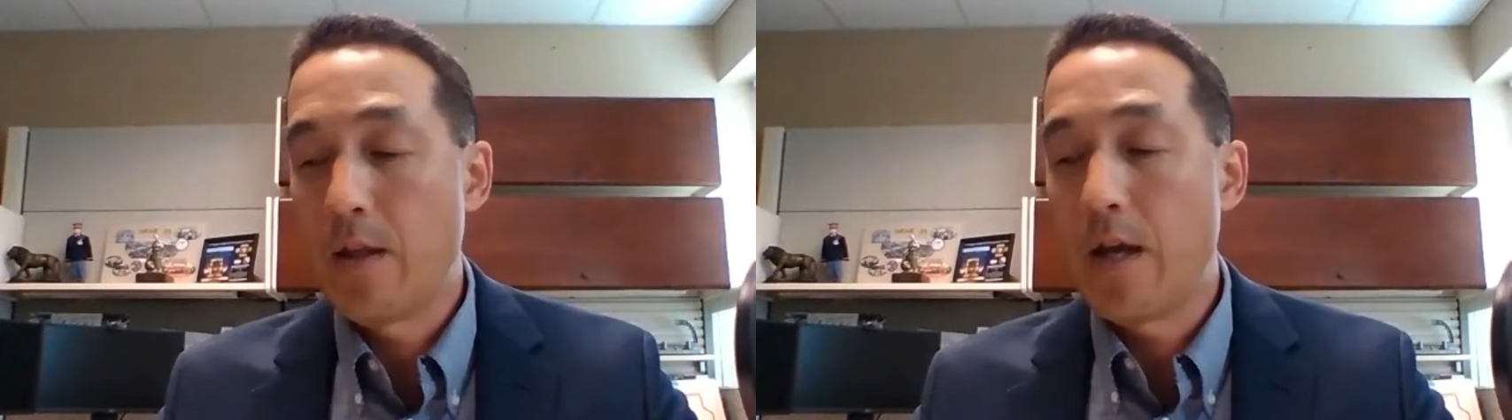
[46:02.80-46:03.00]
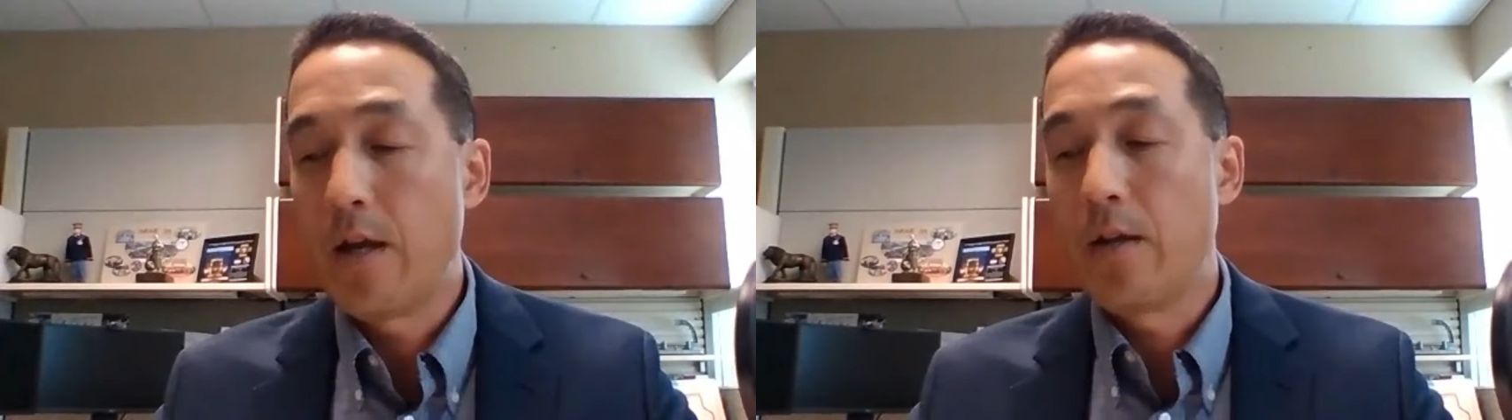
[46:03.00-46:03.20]

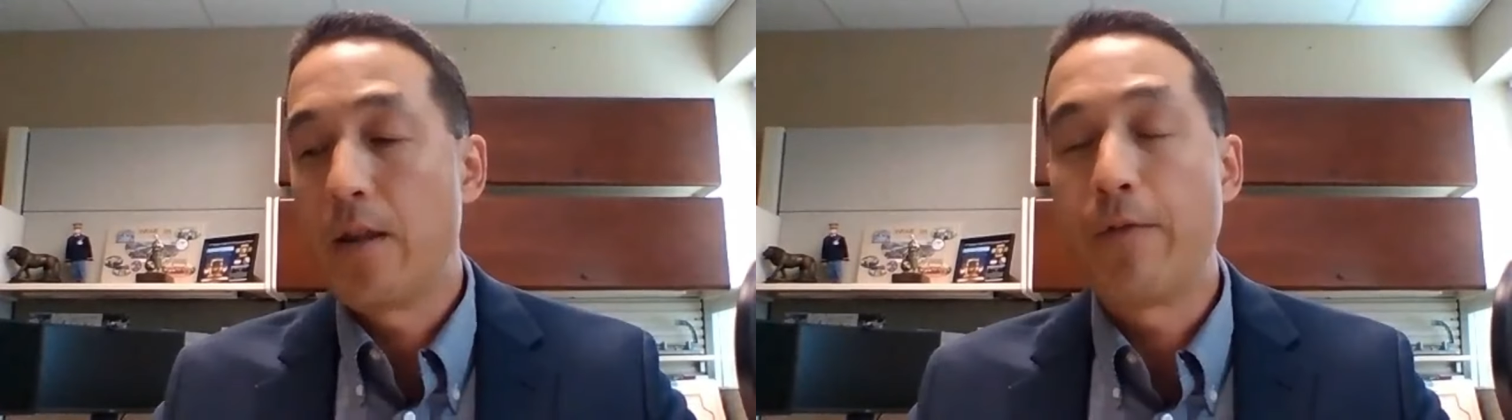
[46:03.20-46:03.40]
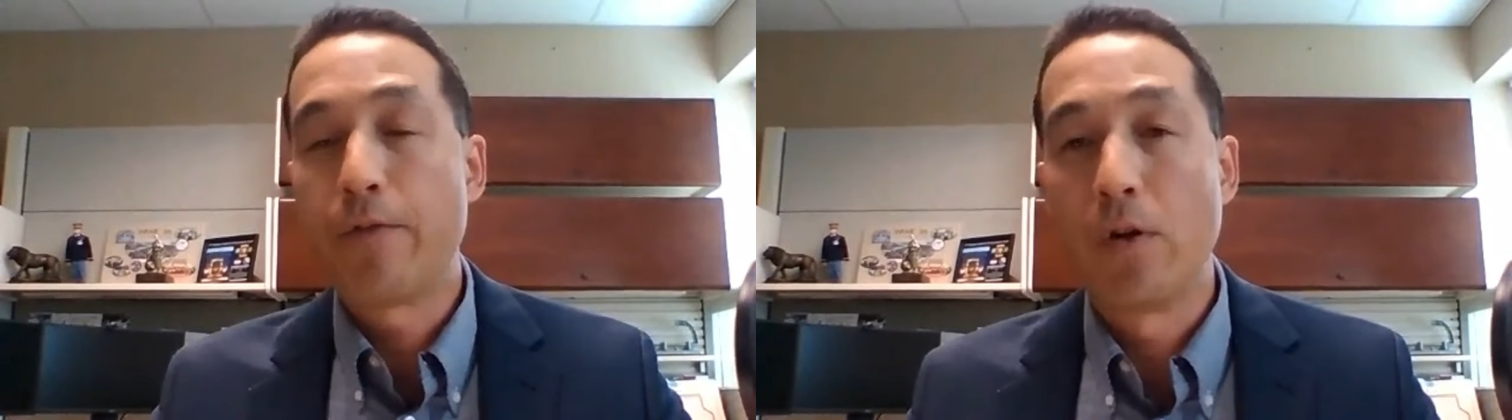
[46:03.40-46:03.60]
they
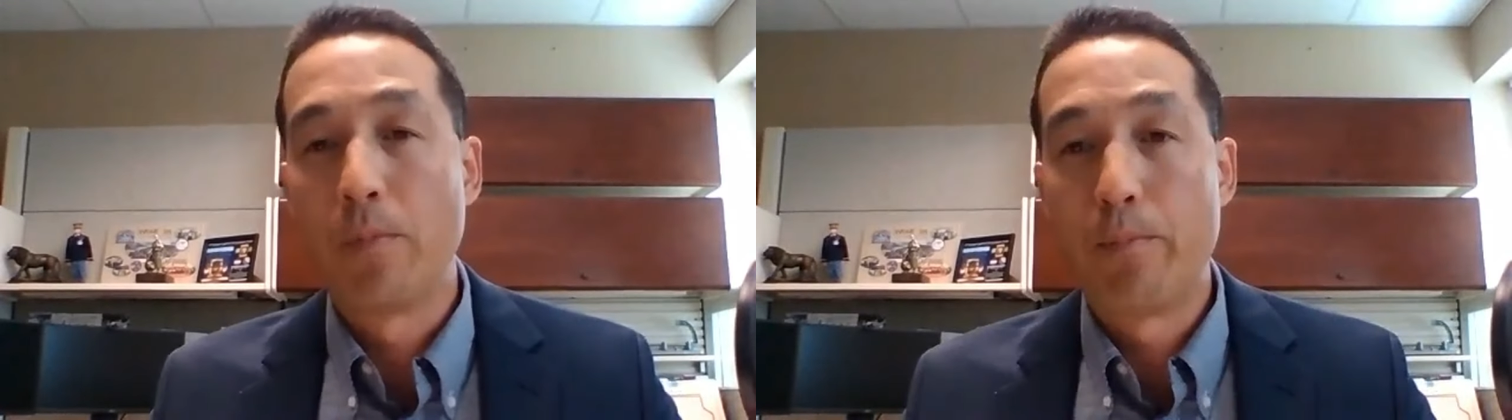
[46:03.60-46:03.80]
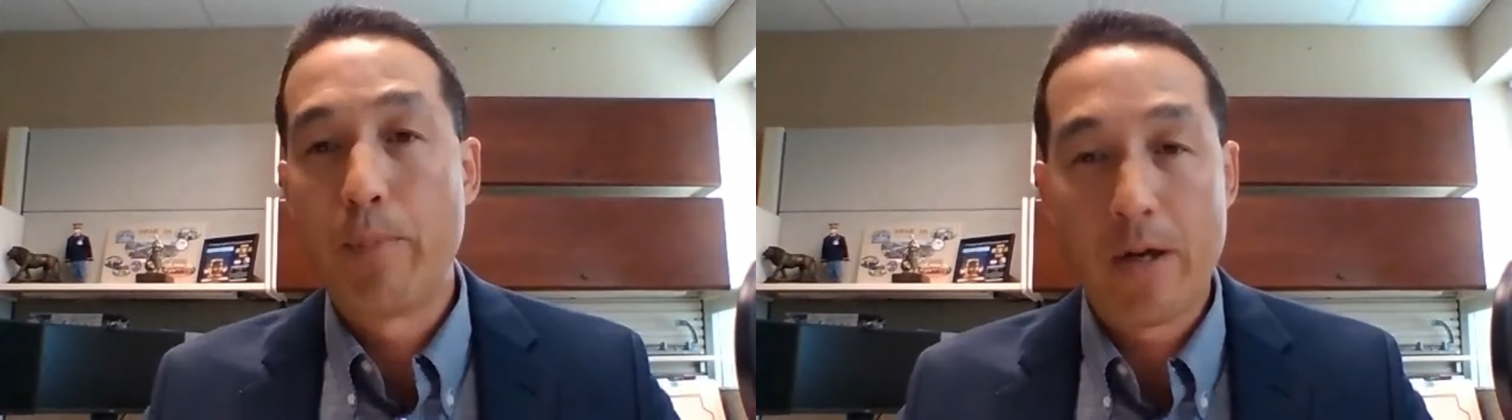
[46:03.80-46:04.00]
they
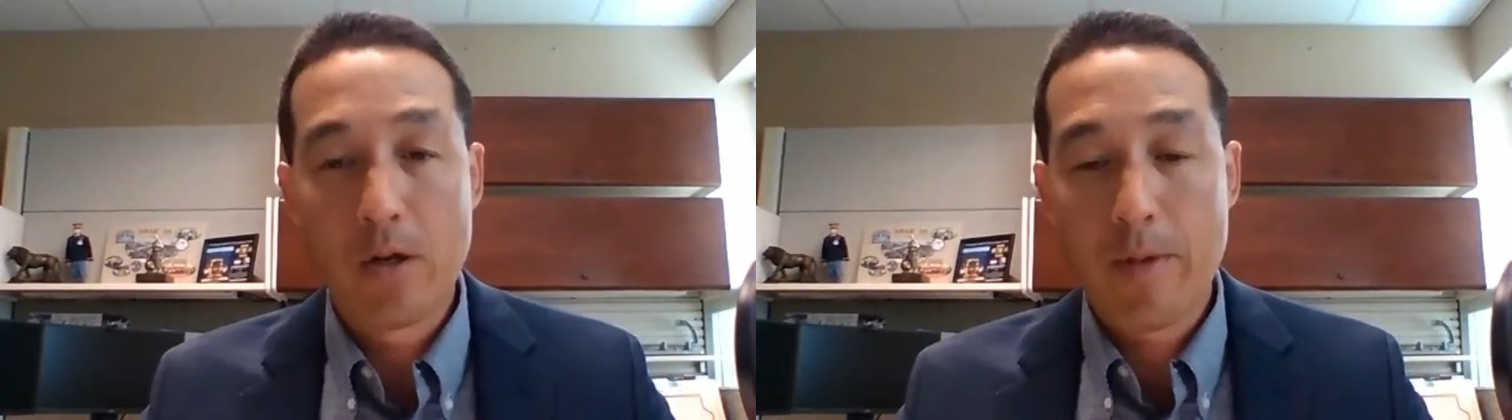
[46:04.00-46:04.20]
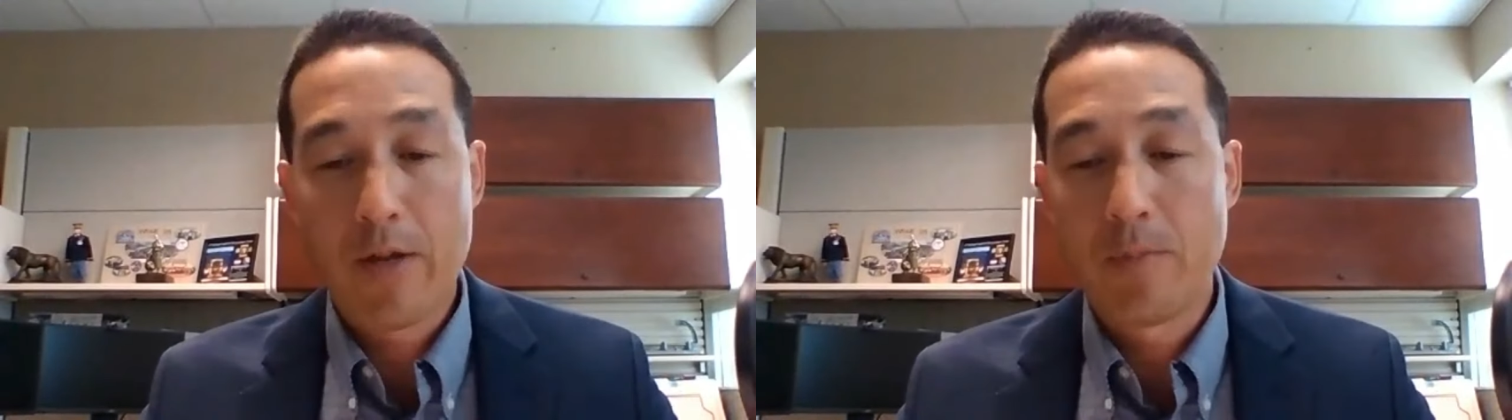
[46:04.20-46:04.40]
feel better
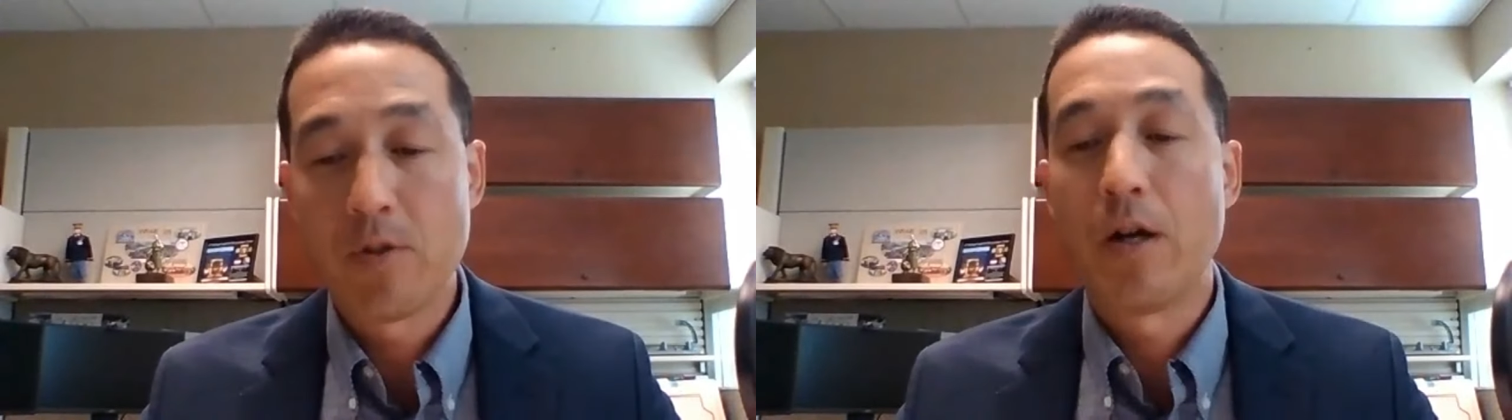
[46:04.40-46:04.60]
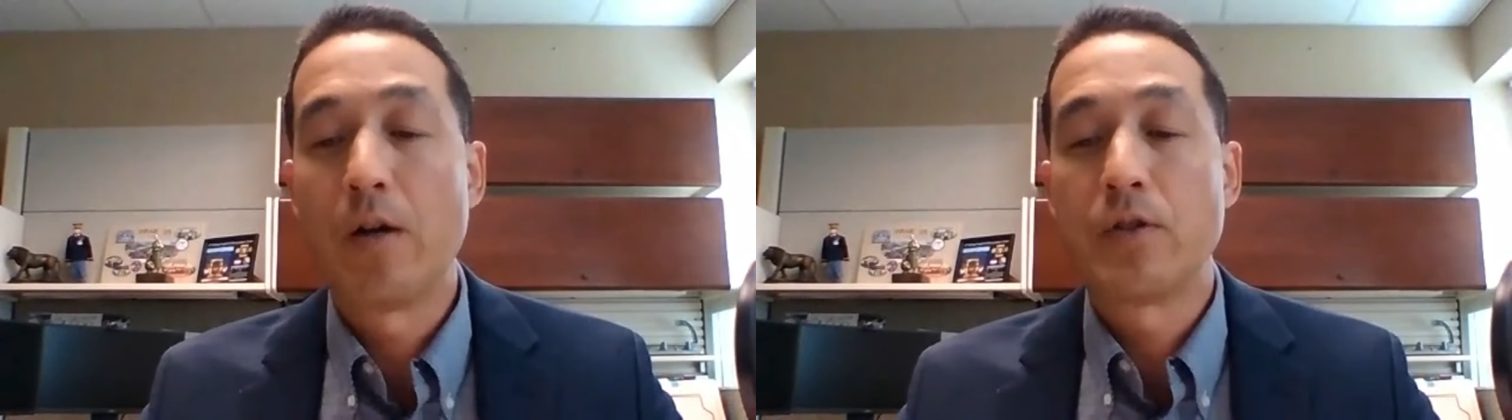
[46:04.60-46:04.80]
about
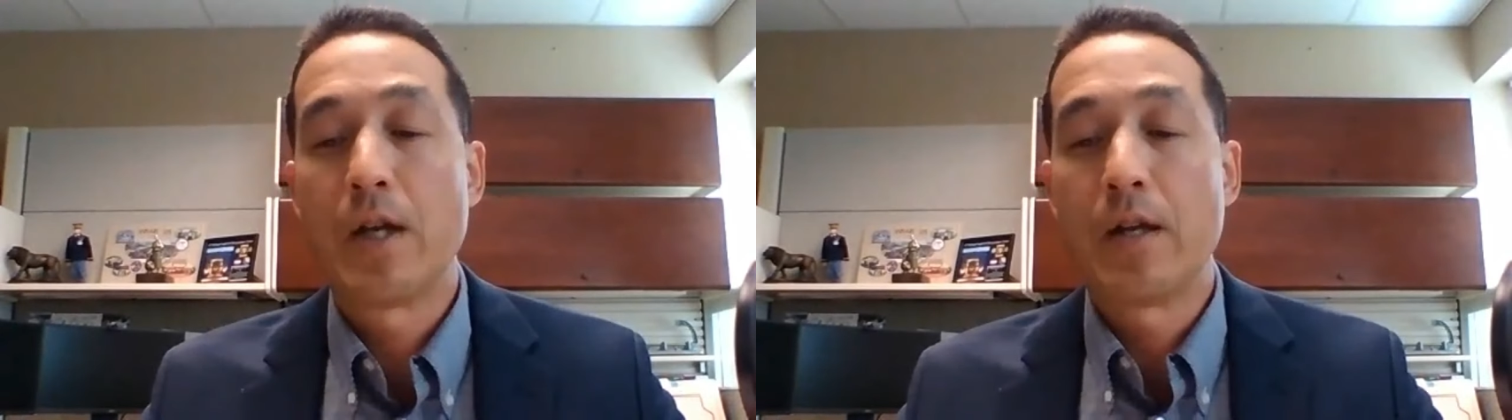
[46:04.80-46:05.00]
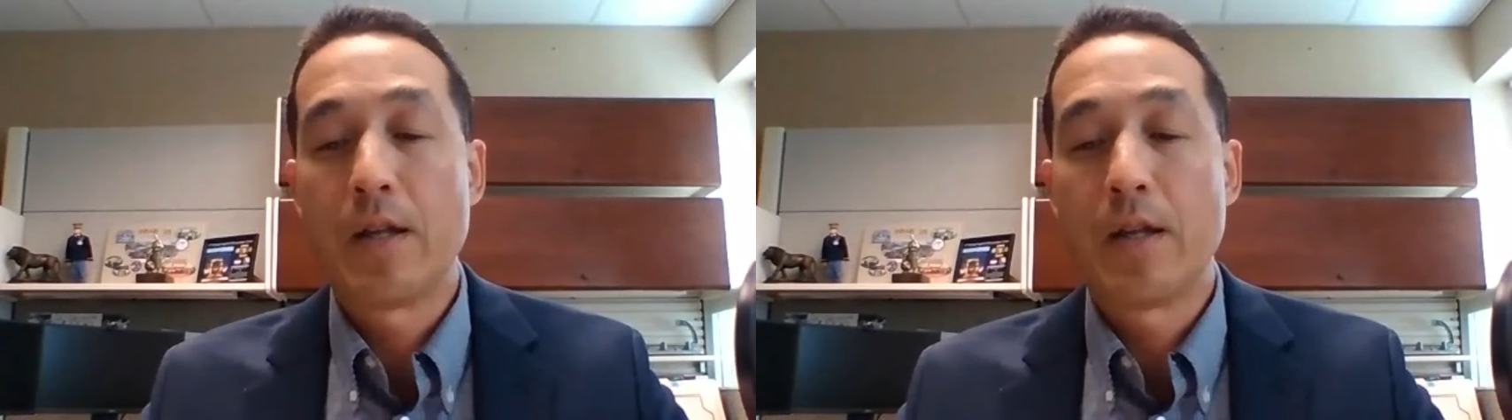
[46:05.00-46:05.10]
themselves they